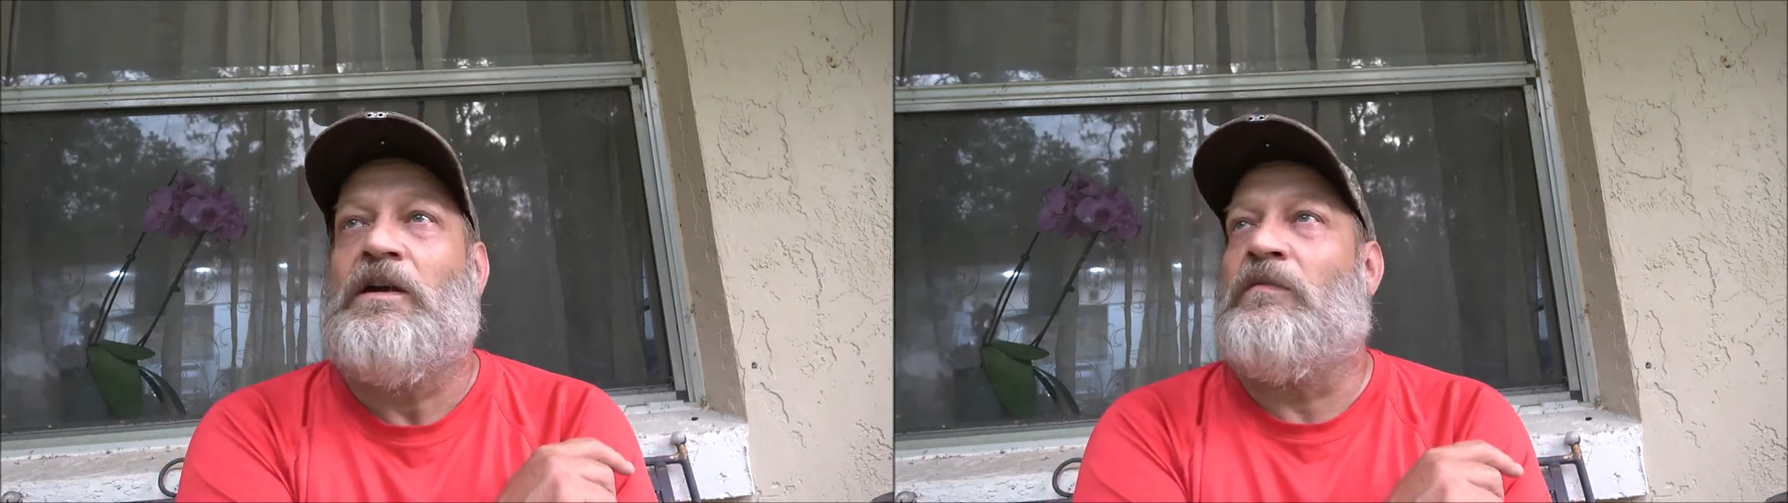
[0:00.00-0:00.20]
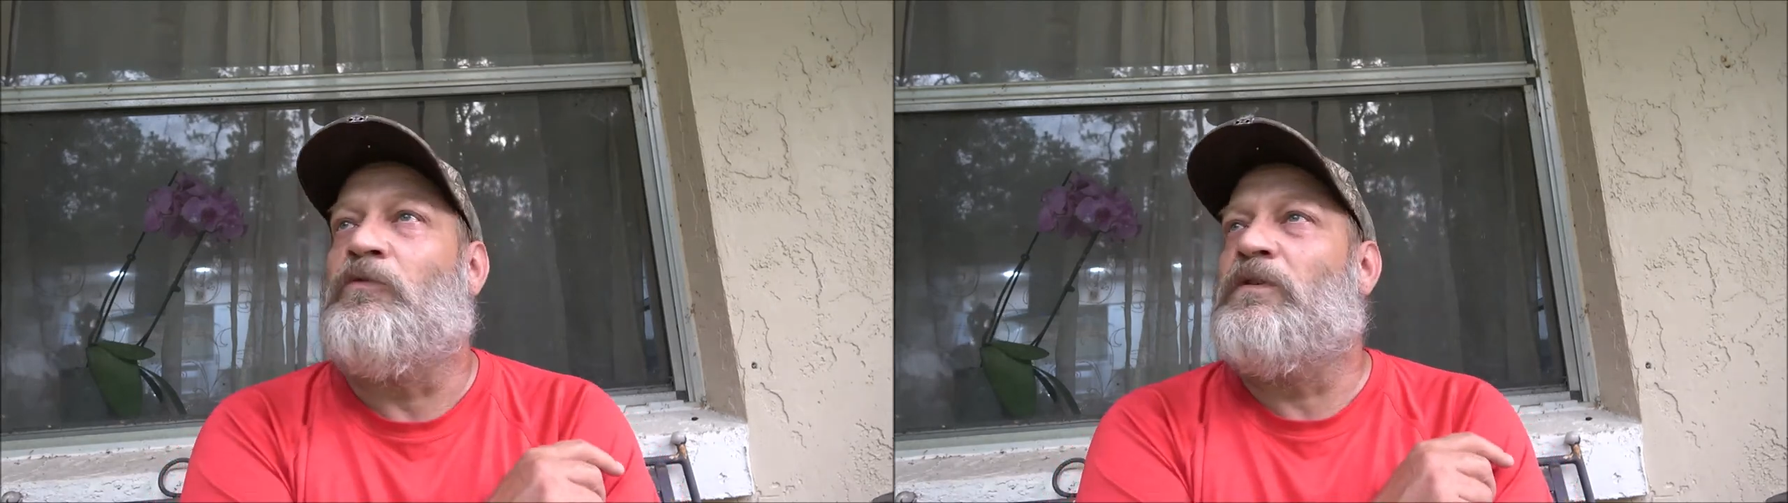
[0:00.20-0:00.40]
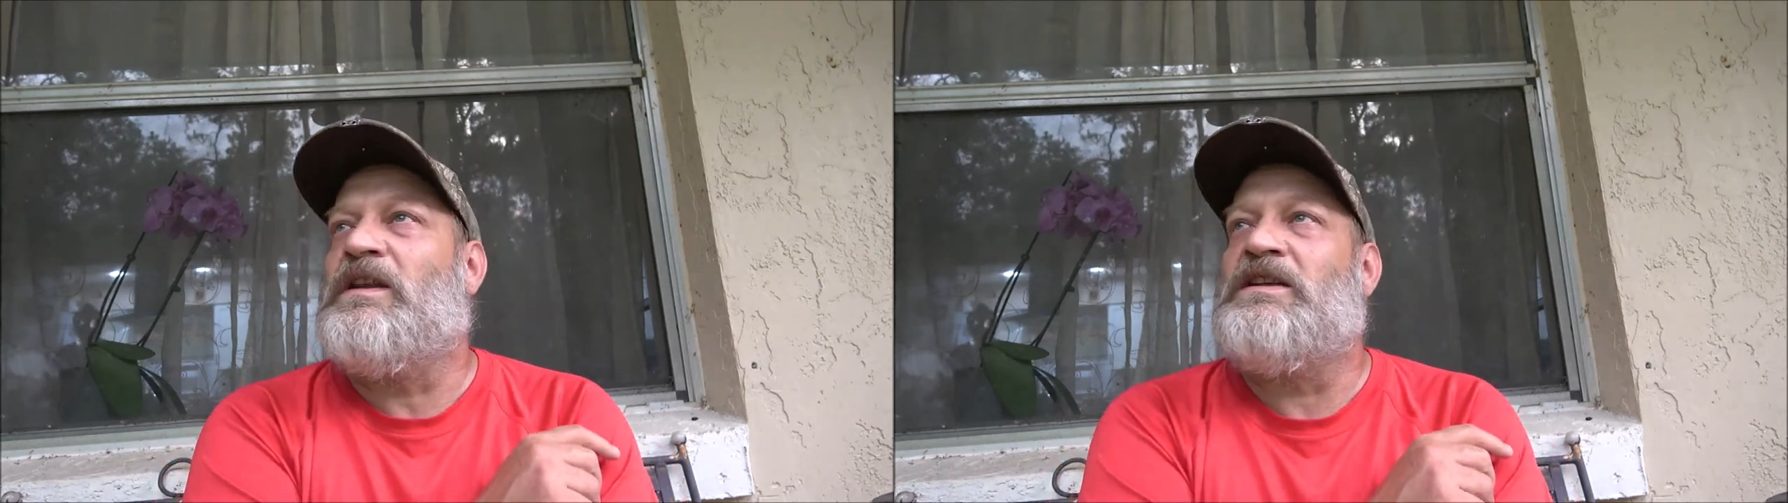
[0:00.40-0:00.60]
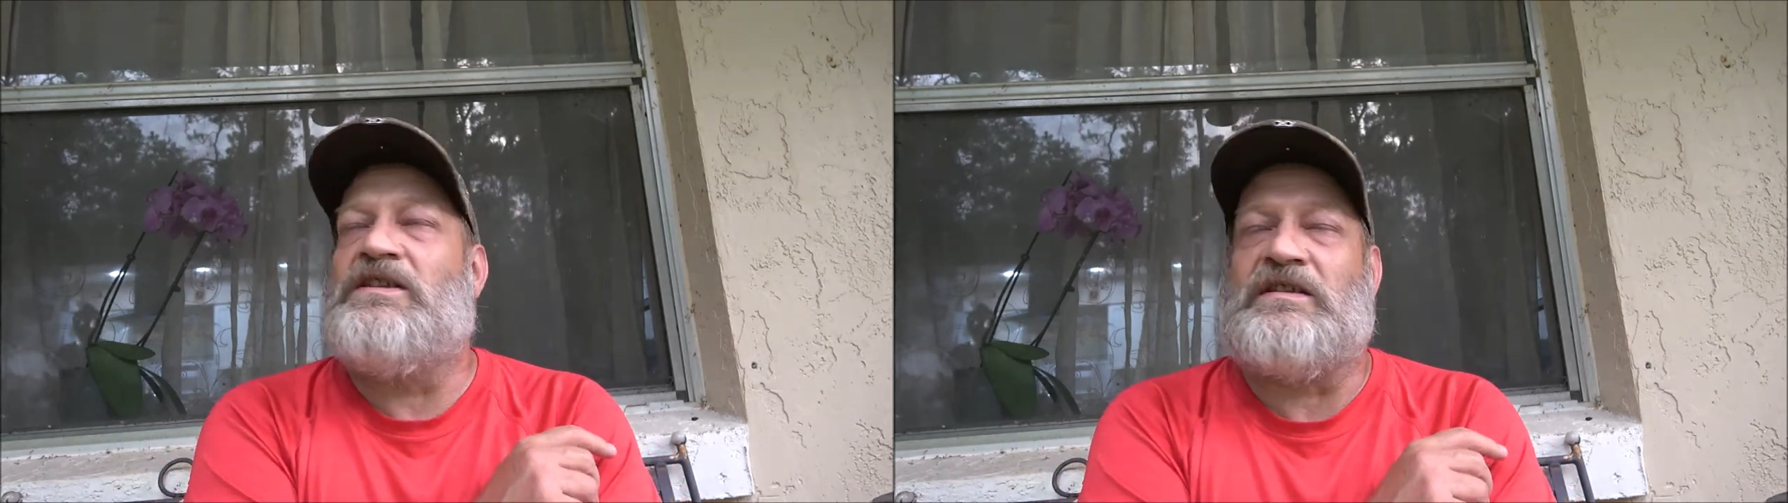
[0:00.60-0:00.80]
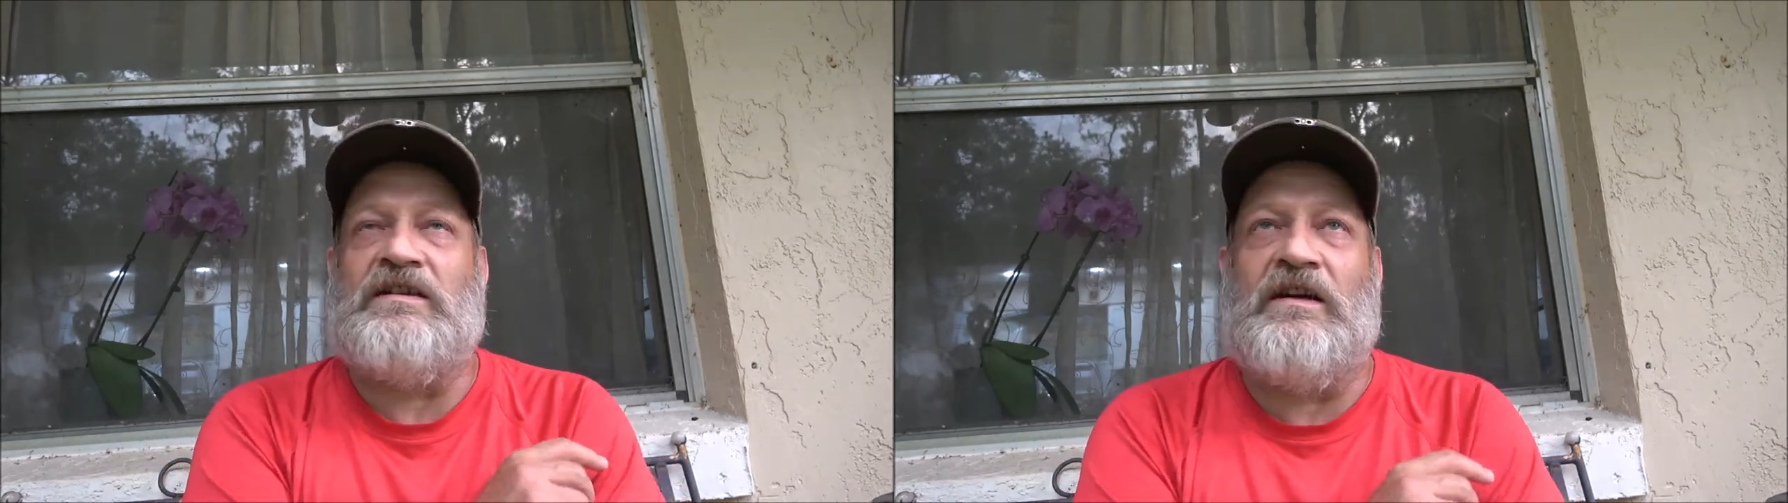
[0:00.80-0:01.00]
and boy they
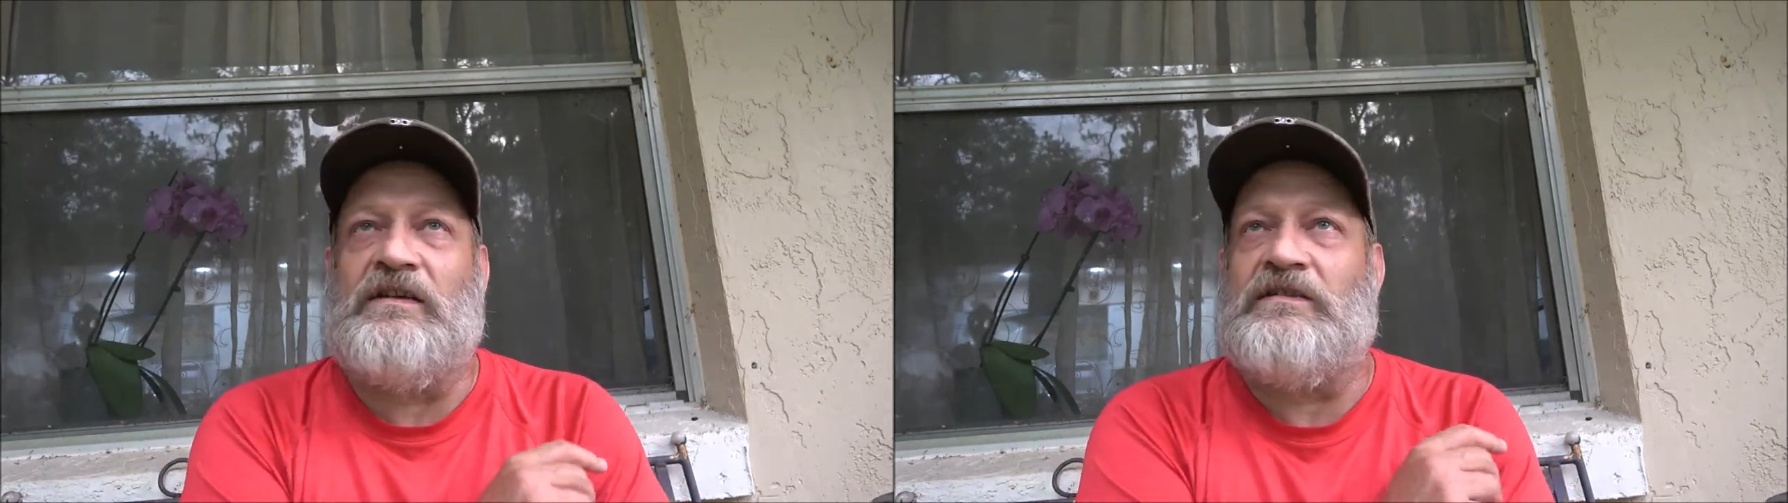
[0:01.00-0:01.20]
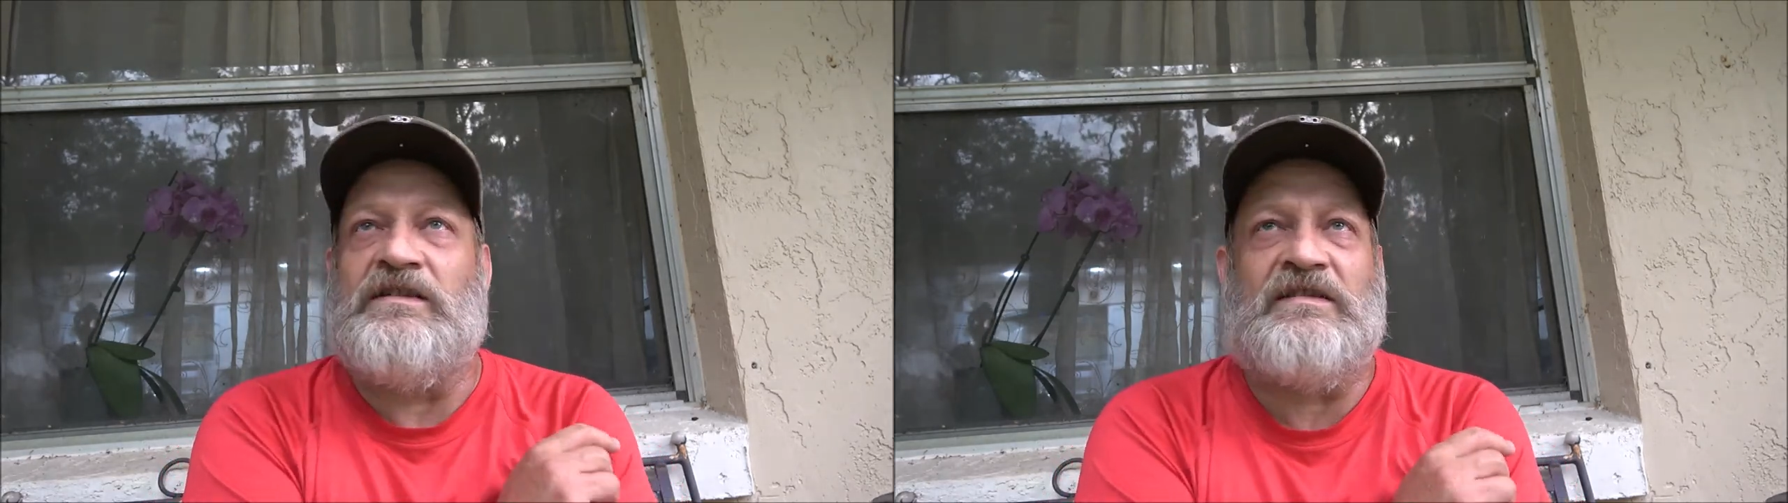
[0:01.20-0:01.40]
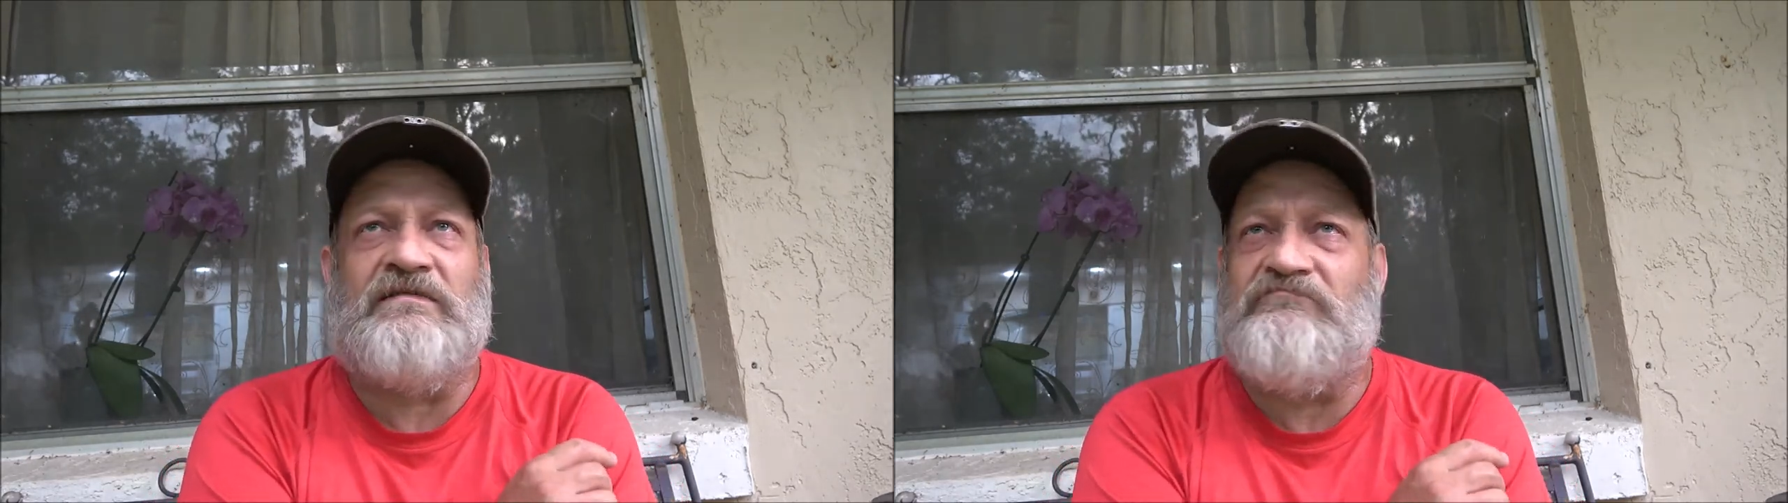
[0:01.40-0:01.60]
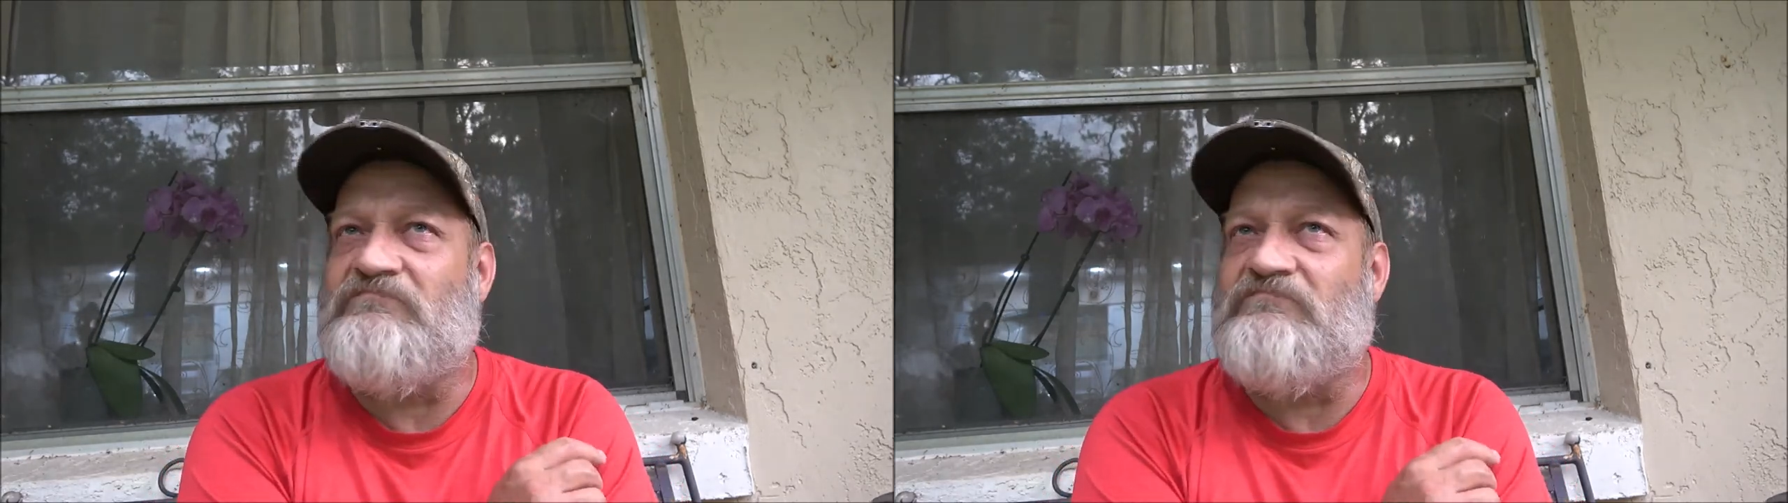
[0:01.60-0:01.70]
just got just